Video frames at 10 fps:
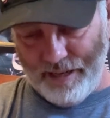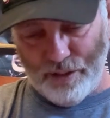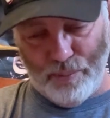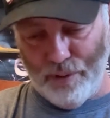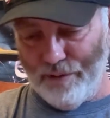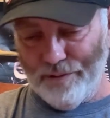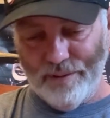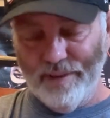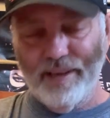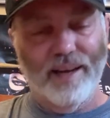That is
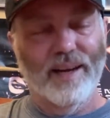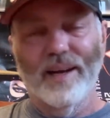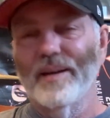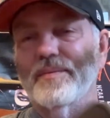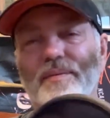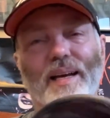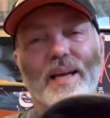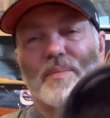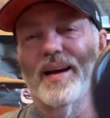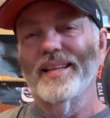beautiful.
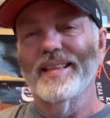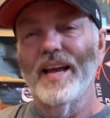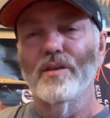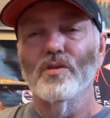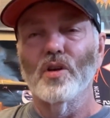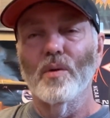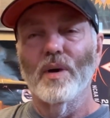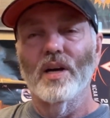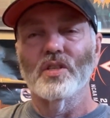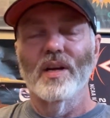Again, Mike, thank you so
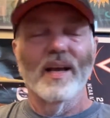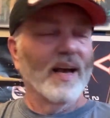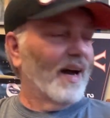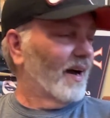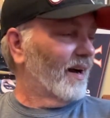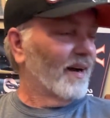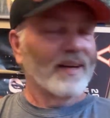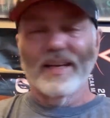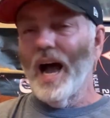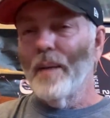much.
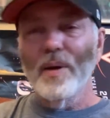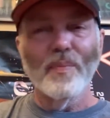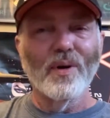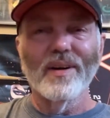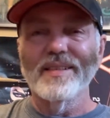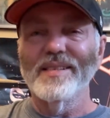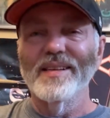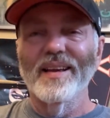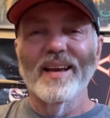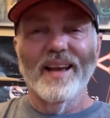Comic
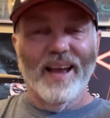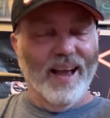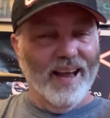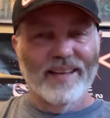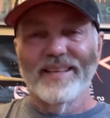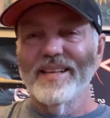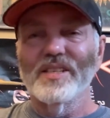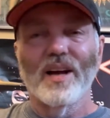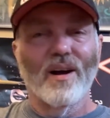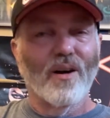books and
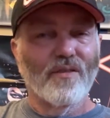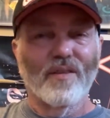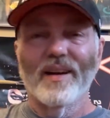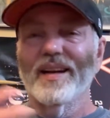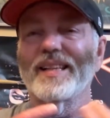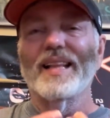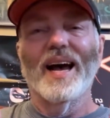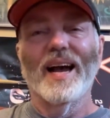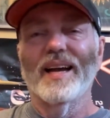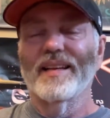disc golf
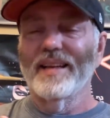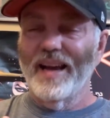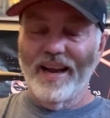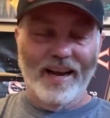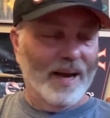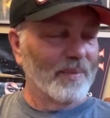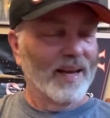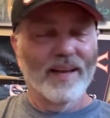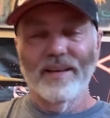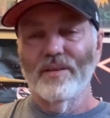collide. I
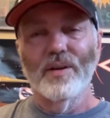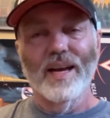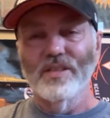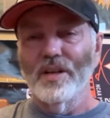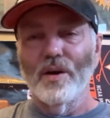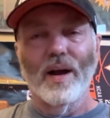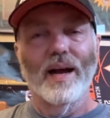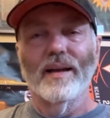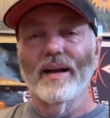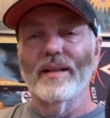mean, you guys know
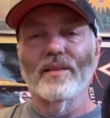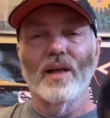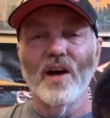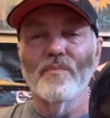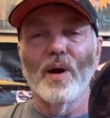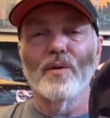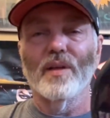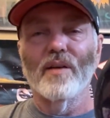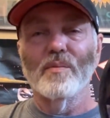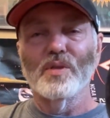I love
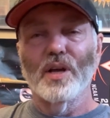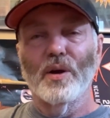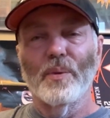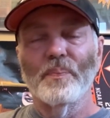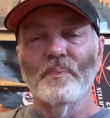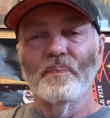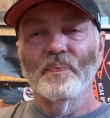both of them. So